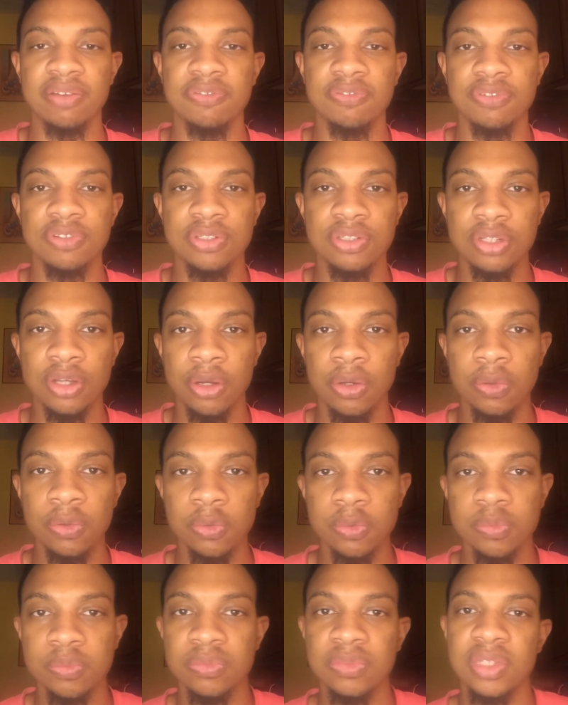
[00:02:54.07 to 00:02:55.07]
So
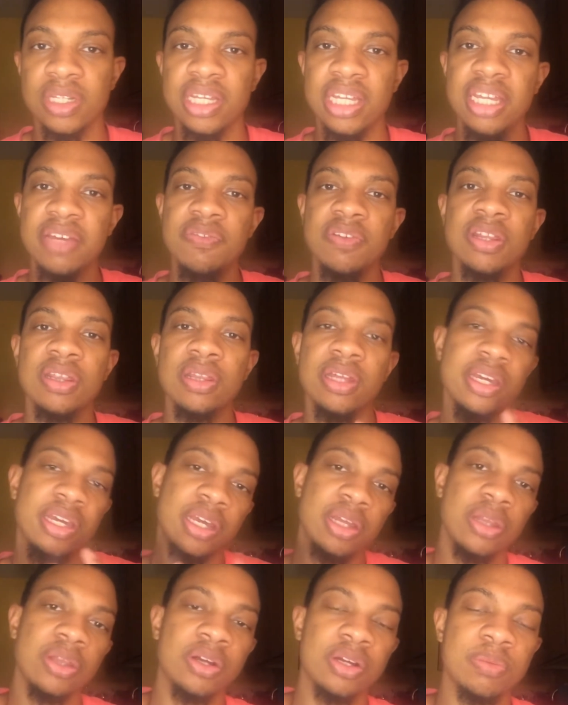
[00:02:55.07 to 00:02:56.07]
even the killer
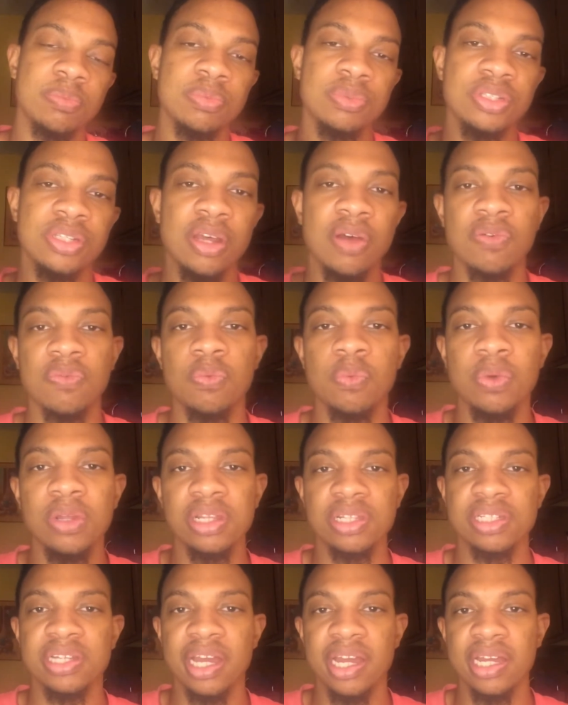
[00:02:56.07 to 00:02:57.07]
himself, Willis
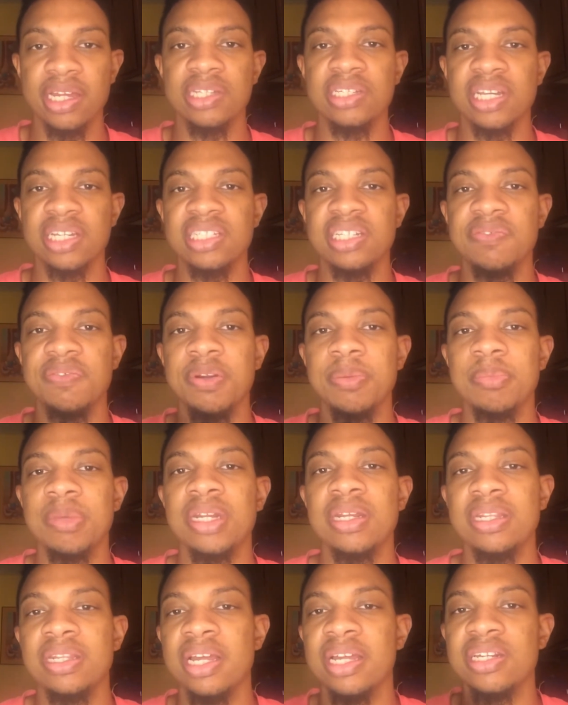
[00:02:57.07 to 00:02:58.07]
Haynes, has even admitted
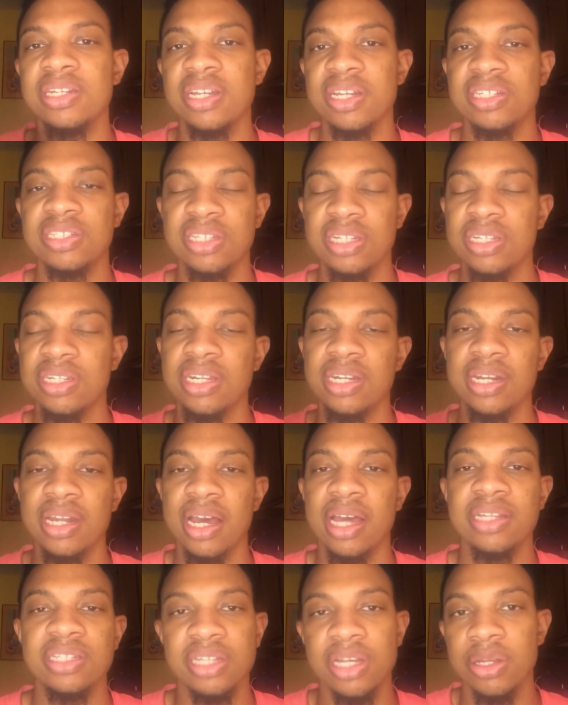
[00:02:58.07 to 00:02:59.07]
that Dustin did not
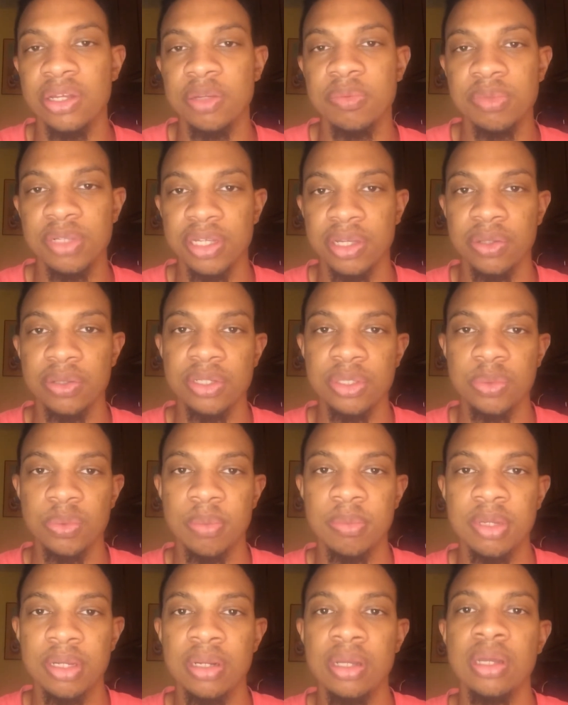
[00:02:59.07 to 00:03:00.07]
tell him to kill these women.